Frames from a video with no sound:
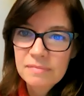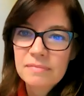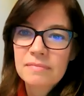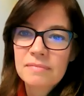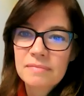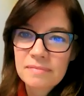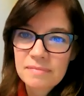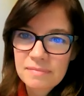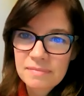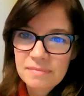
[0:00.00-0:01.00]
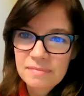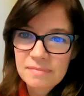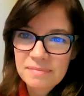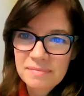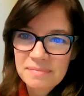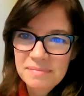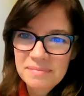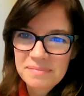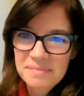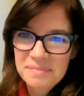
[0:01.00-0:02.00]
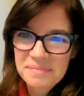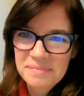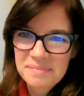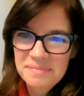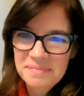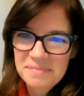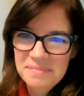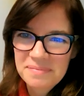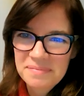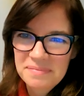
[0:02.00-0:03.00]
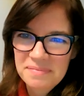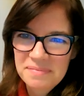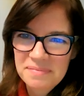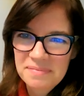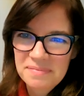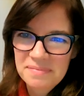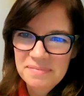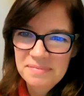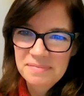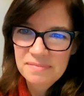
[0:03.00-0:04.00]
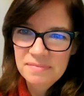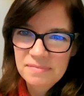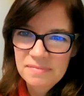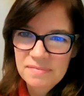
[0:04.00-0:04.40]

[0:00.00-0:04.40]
The person shown says nothing.